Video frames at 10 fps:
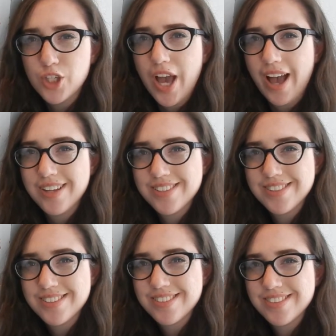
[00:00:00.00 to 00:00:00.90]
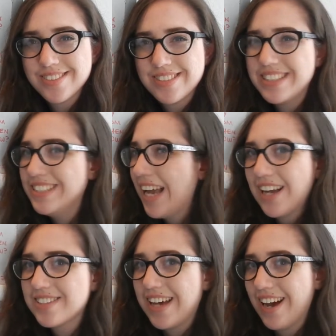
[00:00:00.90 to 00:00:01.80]
Yes.
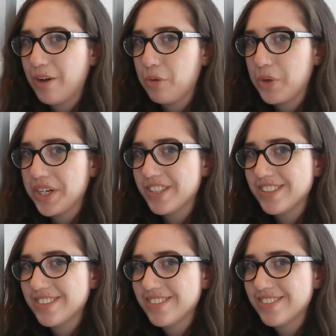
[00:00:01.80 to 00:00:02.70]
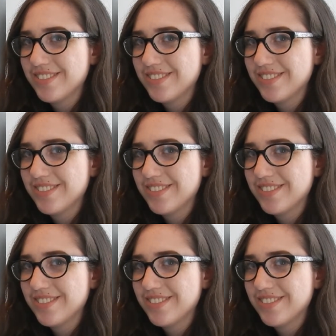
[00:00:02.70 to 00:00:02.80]
Yes, I will.